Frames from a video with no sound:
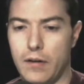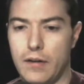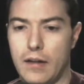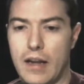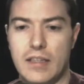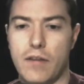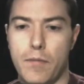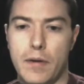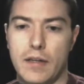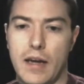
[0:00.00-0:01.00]
let everybody
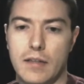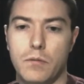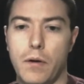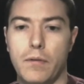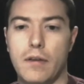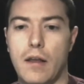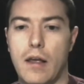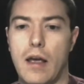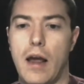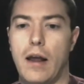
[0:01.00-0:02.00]
get away with
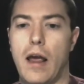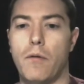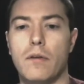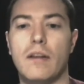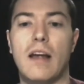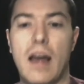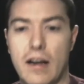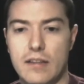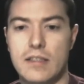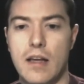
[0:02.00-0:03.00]
everything else
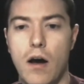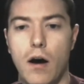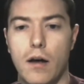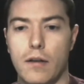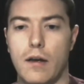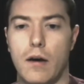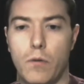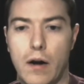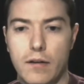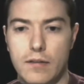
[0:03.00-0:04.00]

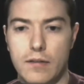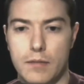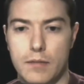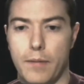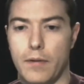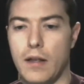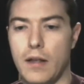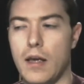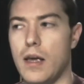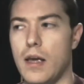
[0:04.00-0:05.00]
around these people.
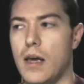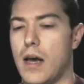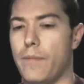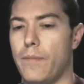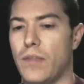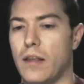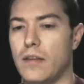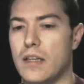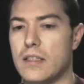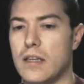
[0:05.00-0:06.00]
This
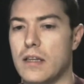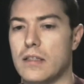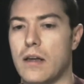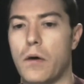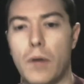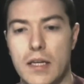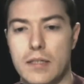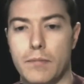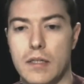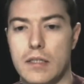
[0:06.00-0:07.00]
is
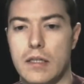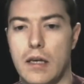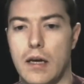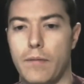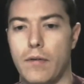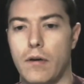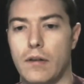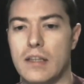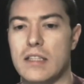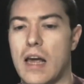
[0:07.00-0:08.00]
harassment. This
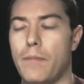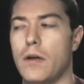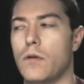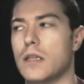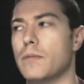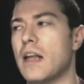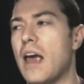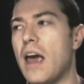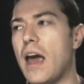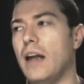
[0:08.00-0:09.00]
can be harassment.
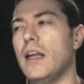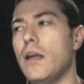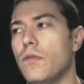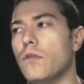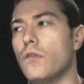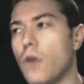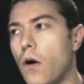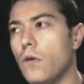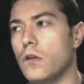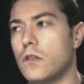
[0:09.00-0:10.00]
And even though you
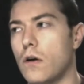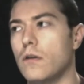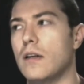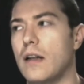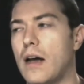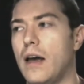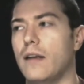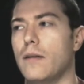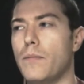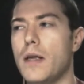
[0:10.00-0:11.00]
don't like the
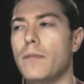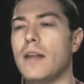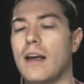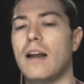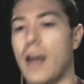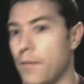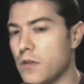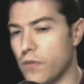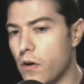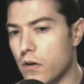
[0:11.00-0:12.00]
people they claim to
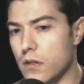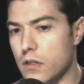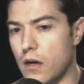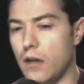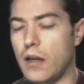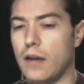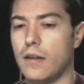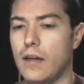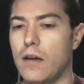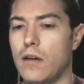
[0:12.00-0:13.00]
focus on, like the
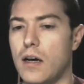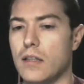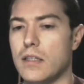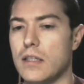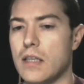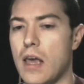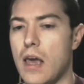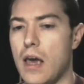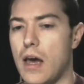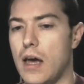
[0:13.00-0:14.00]
neo-Nazis,
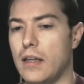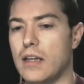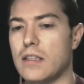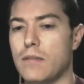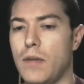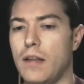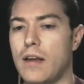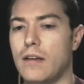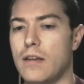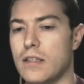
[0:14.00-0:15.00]
that doesn't mean that
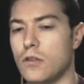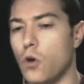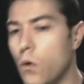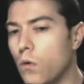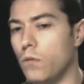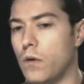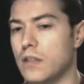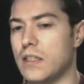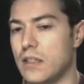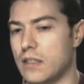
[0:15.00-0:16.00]
this tool, once
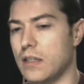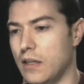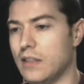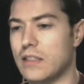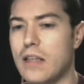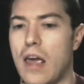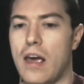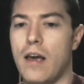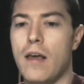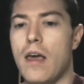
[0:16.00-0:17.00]
it's there,
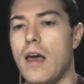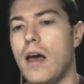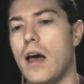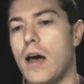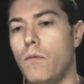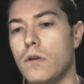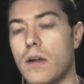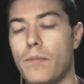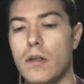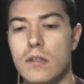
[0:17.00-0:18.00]
would not be
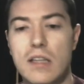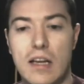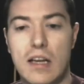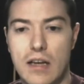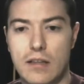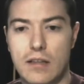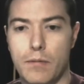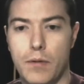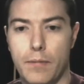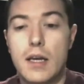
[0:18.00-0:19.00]
used against other
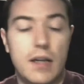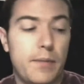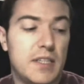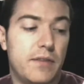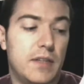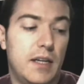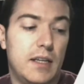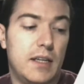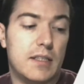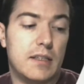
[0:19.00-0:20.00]
people. So number 17
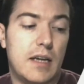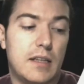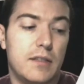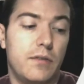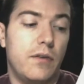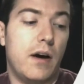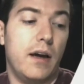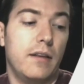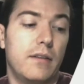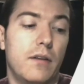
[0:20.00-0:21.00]
is
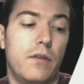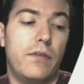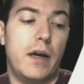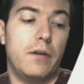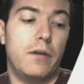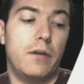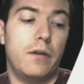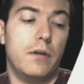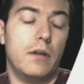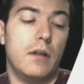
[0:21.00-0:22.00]
intensifying the
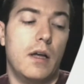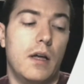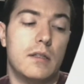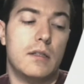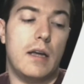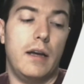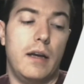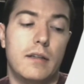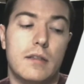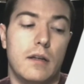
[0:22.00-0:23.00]
federal
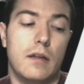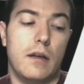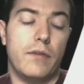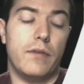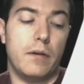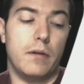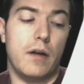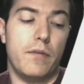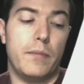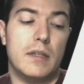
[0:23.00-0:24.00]
the federal government
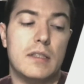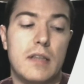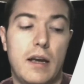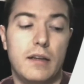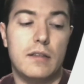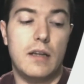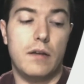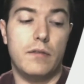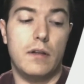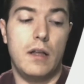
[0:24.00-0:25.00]
state level
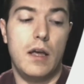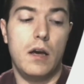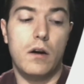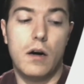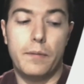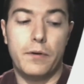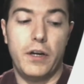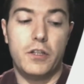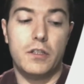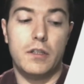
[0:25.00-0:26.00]

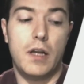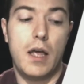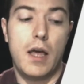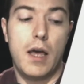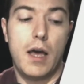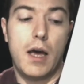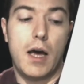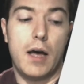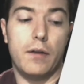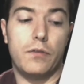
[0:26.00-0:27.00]
cooperation
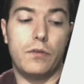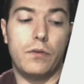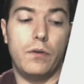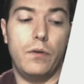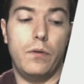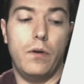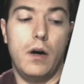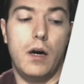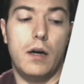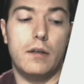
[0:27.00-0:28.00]
through
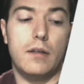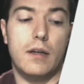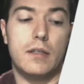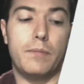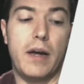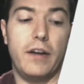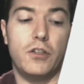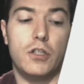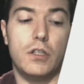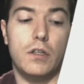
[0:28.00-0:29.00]
the
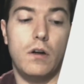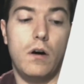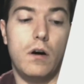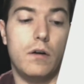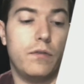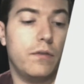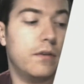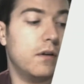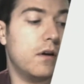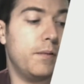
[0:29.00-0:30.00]
expansion of the
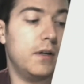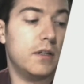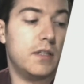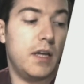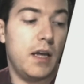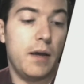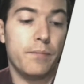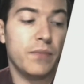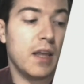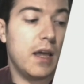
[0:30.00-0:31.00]
community
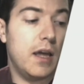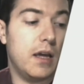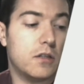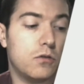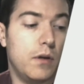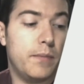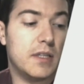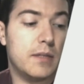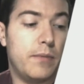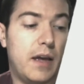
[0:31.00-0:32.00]
Extremism
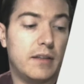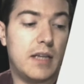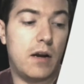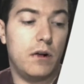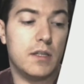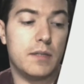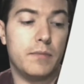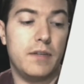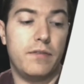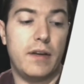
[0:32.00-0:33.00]
and Terrorism
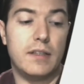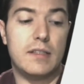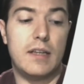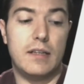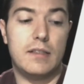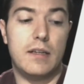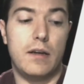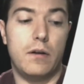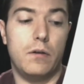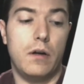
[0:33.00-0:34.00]
Defense
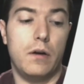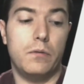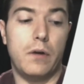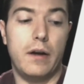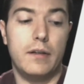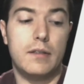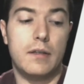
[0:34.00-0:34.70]
Center right